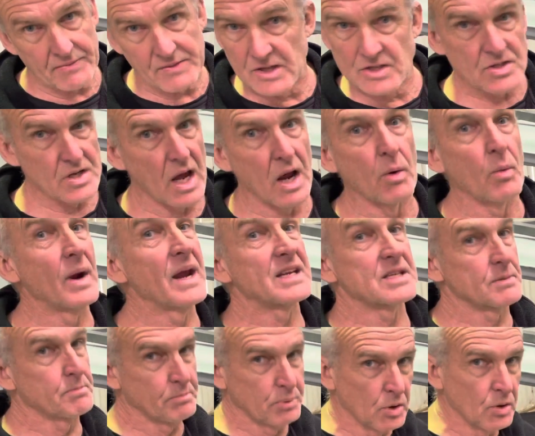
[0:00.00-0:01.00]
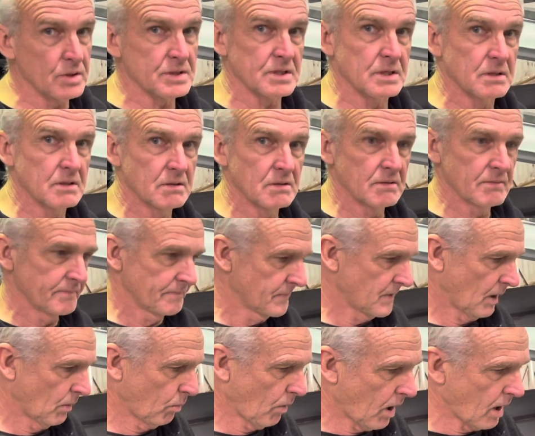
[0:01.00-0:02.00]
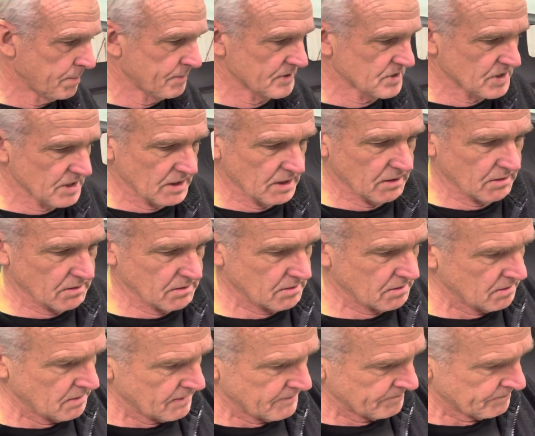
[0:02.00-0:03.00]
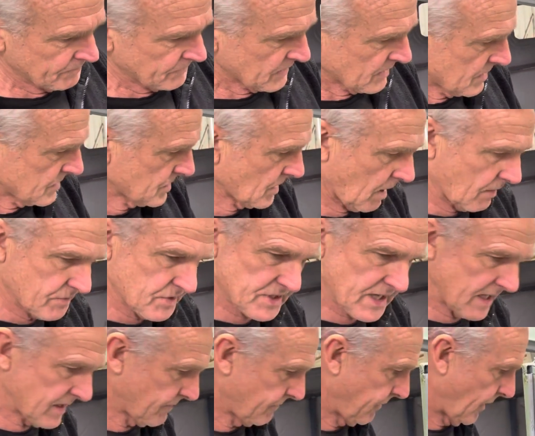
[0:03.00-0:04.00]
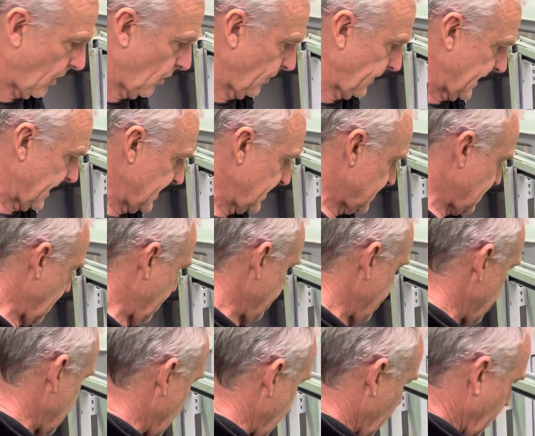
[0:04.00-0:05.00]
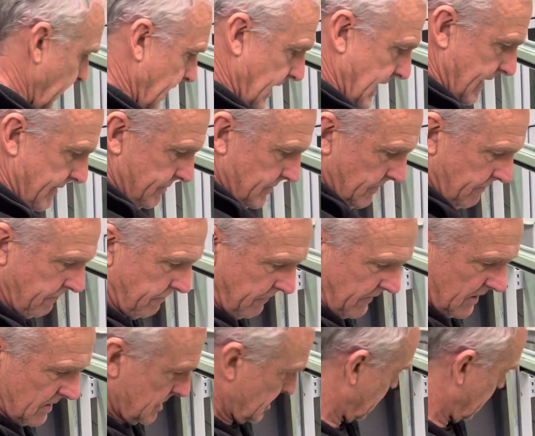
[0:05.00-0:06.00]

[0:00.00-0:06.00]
There's nowhere to put a wiper seal on. So I've just had to fold these up and then I'm going to have to fit